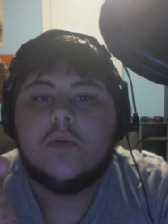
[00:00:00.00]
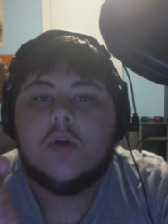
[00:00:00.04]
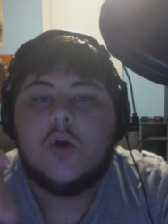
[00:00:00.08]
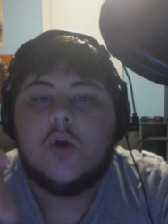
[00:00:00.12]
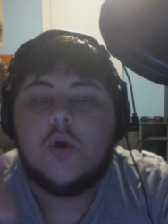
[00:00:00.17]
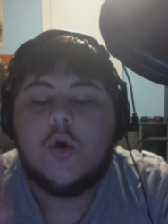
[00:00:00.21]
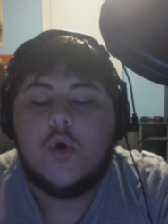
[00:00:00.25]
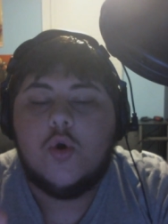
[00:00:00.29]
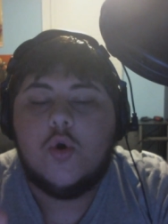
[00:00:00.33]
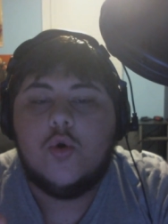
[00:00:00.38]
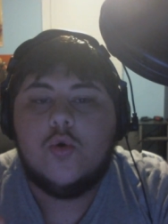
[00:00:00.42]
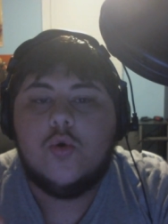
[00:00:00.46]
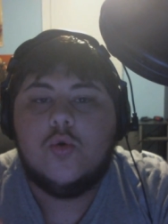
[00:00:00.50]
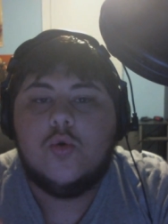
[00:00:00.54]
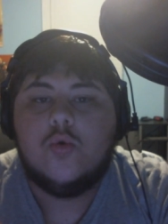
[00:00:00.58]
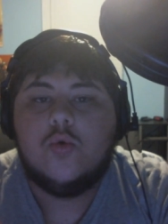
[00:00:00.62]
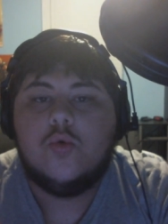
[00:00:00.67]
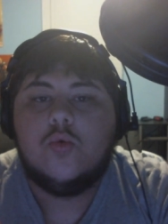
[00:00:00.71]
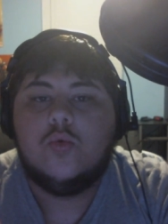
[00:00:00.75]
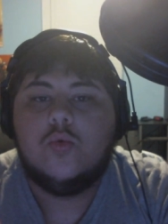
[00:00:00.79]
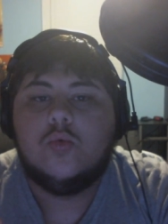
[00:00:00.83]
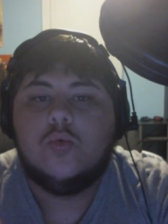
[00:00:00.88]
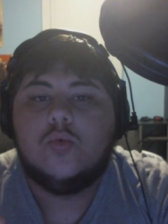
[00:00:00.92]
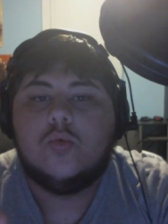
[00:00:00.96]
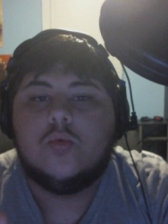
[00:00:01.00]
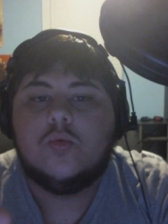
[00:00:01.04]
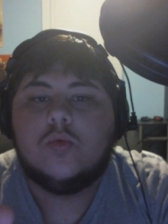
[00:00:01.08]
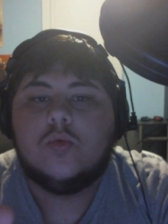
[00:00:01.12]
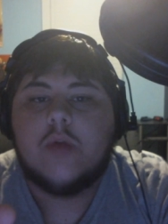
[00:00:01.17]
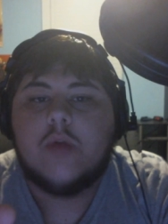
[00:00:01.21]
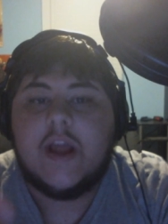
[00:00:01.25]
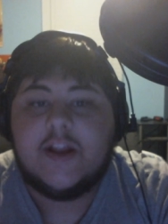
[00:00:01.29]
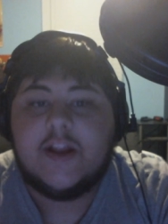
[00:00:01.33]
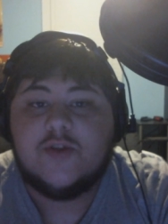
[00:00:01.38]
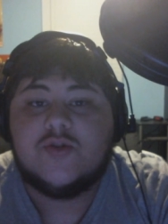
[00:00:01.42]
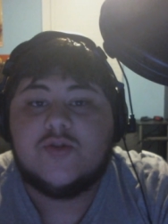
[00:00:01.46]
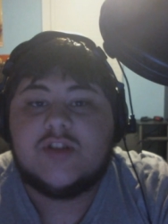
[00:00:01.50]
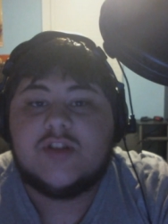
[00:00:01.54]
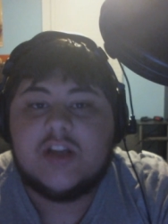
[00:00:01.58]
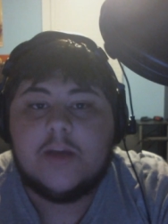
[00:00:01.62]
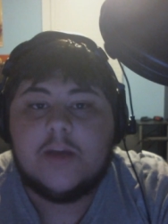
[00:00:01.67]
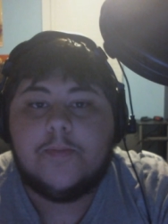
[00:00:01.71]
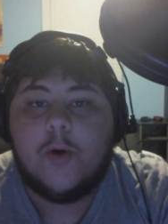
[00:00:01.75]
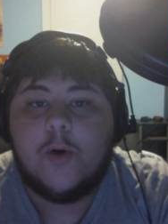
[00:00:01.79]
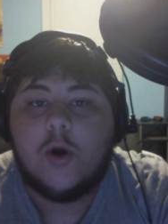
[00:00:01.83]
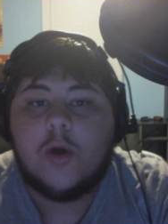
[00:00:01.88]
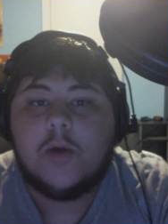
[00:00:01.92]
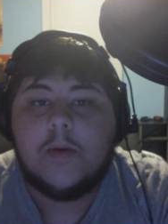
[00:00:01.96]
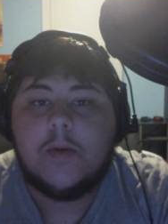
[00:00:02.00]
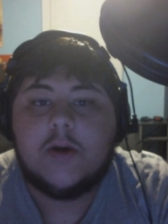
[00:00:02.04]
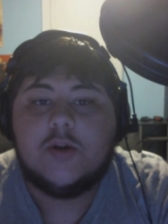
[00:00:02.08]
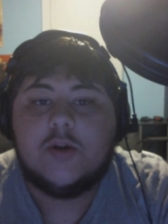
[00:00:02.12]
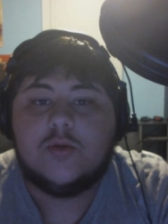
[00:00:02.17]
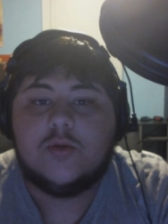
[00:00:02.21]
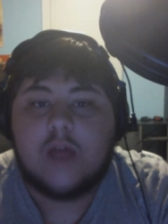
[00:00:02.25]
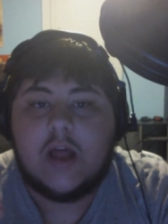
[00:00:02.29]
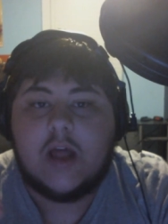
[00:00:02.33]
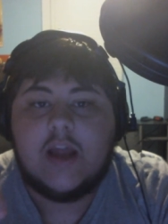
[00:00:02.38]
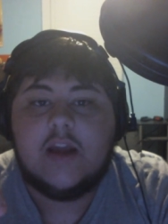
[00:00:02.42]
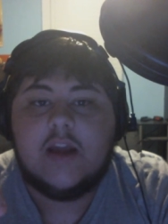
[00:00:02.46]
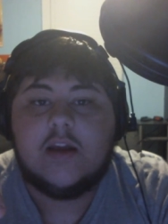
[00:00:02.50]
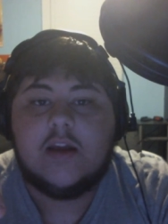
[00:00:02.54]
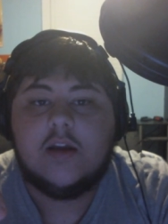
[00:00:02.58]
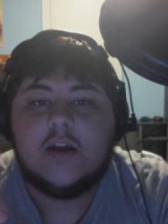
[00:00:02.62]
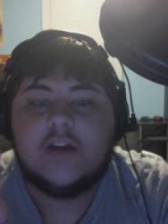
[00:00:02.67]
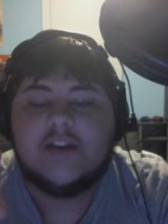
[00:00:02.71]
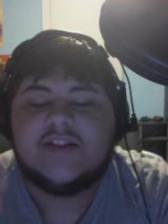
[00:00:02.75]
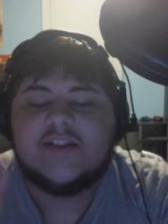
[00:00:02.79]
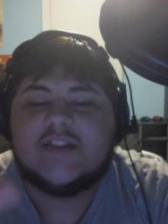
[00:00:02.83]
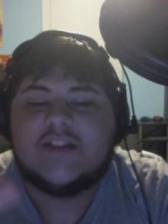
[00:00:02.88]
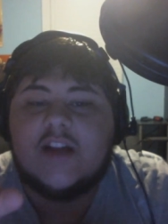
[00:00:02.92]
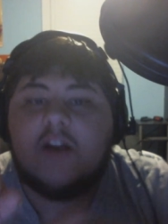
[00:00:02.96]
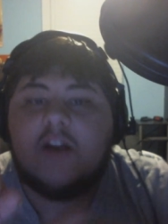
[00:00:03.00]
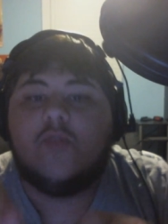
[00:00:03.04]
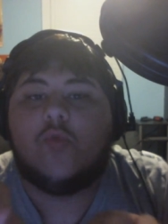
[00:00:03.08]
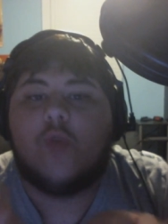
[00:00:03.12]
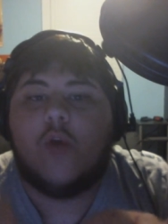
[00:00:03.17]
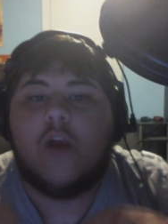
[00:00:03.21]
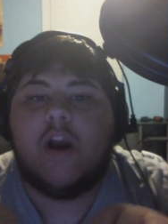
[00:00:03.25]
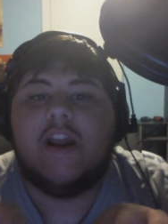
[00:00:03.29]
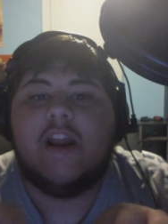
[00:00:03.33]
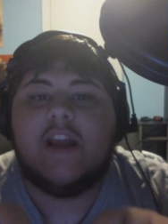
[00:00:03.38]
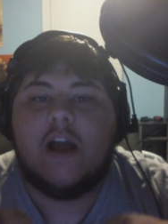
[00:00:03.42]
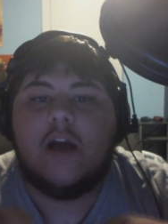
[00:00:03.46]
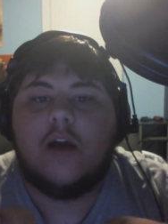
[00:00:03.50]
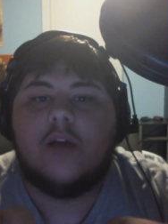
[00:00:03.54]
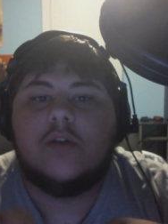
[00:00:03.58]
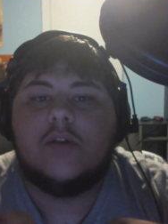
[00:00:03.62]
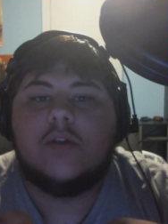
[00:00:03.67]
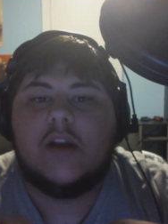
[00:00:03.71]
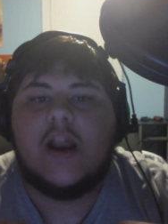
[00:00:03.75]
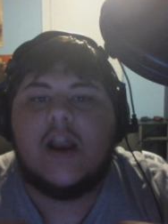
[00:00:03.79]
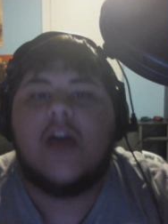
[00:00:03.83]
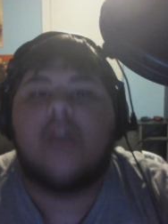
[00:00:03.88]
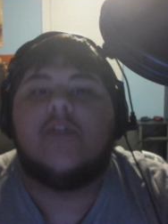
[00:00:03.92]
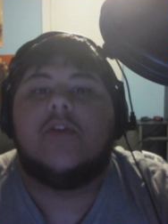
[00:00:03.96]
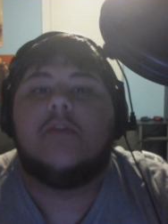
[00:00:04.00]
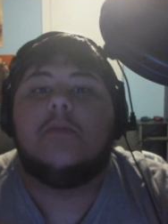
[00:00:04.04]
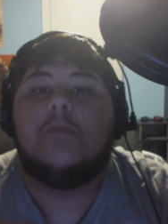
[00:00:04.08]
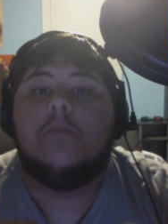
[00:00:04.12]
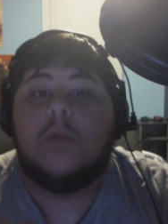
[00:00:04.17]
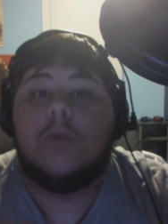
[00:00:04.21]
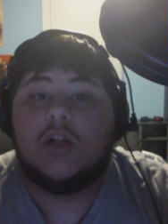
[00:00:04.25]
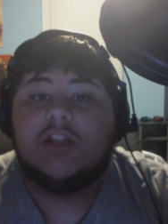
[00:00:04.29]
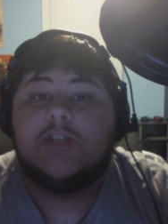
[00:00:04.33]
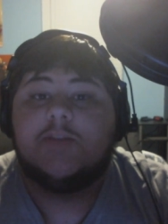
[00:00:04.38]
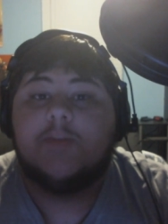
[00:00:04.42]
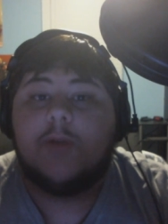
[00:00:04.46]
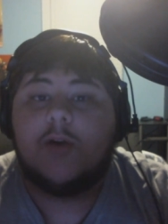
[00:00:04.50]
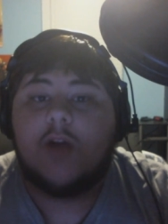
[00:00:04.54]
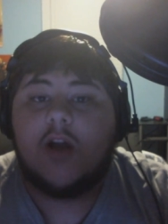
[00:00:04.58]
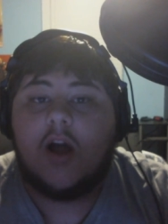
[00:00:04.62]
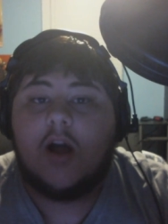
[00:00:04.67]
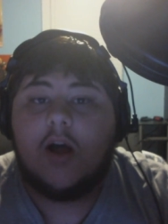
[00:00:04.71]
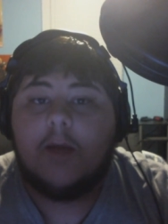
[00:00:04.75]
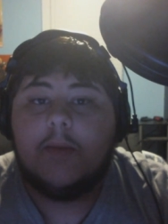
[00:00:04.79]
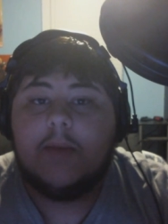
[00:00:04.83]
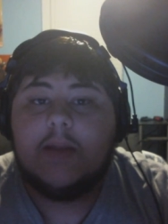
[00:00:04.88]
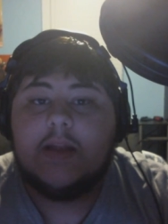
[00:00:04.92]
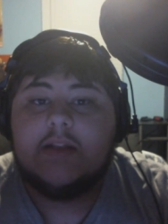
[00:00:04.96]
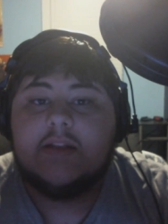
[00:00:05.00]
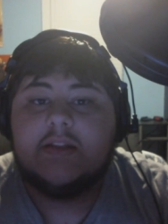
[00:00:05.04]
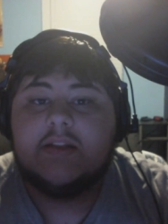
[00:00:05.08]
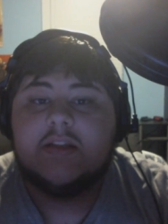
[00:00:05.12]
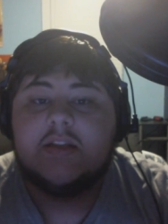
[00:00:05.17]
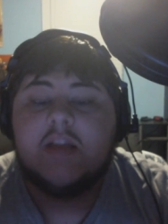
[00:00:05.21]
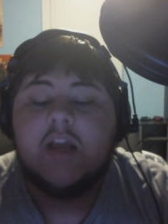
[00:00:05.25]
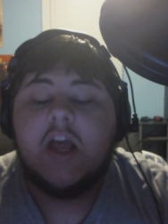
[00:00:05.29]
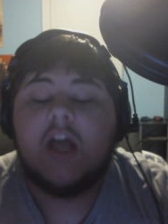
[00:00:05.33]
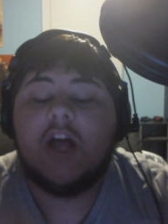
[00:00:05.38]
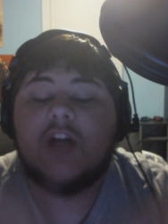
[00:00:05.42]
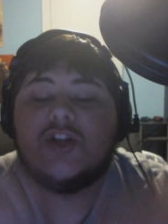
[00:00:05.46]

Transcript: who and you see a Pokemon you like, instead of writing out and having multiple comments,